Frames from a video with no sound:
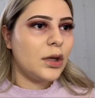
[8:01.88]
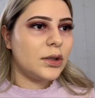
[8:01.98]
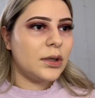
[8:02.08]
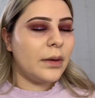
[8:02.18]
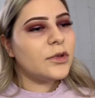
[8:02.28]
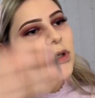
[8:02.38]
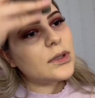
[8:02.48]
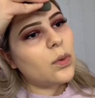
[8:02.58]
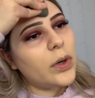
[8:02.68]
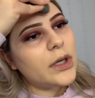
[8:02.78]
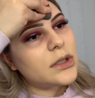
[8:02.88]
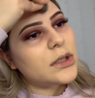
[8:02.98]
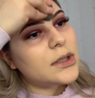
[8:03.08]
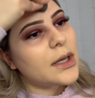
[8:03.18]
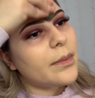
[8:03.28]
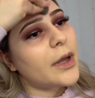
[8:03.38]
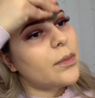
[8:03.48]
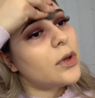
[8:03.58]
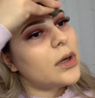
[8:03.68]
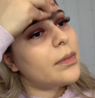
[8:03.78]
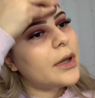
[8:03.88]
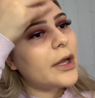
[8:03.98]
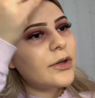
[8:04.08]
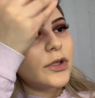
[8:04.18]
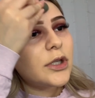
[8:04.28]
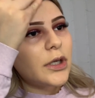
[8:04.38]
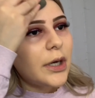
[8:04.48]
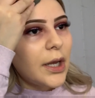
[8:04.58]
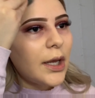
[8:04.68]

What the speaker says: So now I'm just going to take my beauty blender